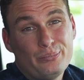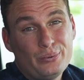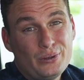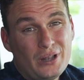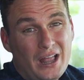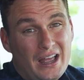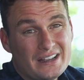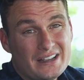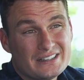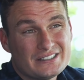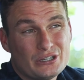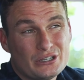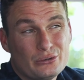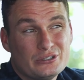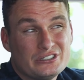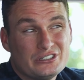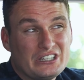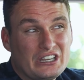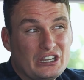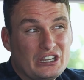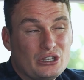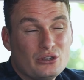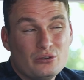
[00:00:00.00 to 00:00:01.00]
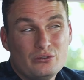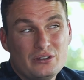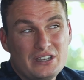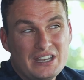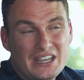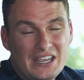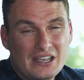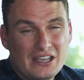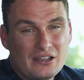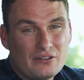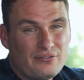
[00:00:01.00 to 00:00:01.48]
Plus, it was a
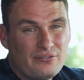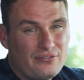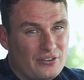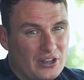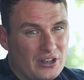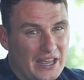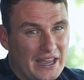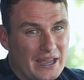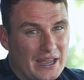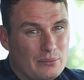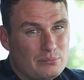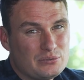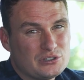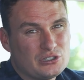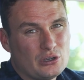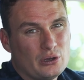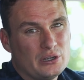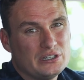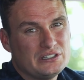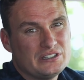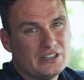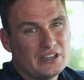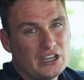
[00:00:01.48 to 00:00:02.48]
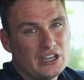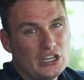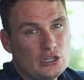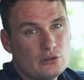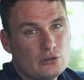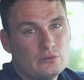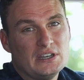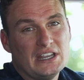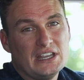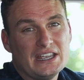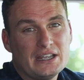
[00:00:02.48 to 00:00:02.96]
unique flip, so it took a
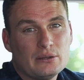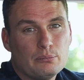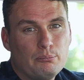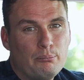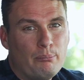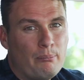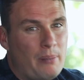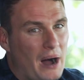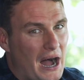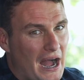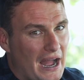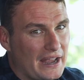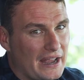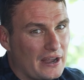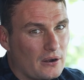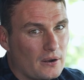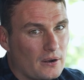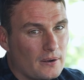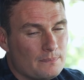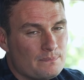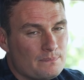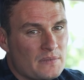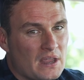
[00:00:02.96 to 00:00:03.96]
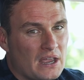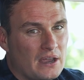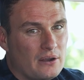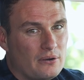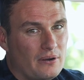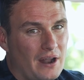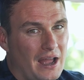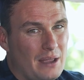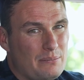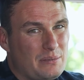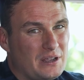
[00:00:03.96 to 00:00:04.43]
unique buyer
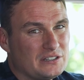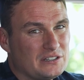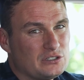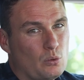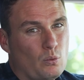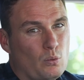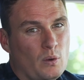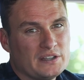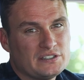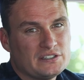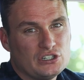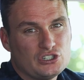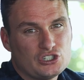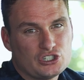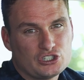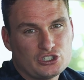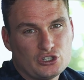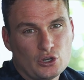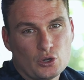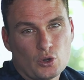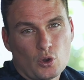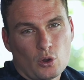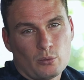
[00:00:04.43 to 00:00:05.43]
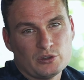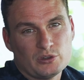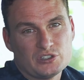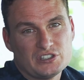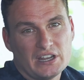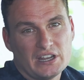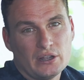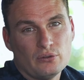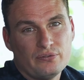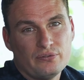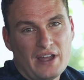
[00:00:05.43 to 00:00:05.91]
right? Because it wasn't just a normal
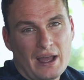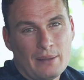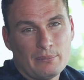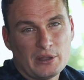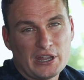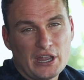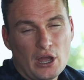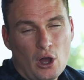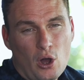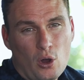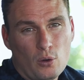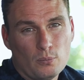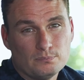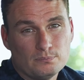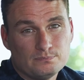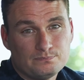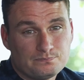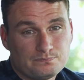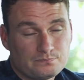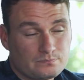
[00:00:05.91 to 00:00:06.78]
single family home.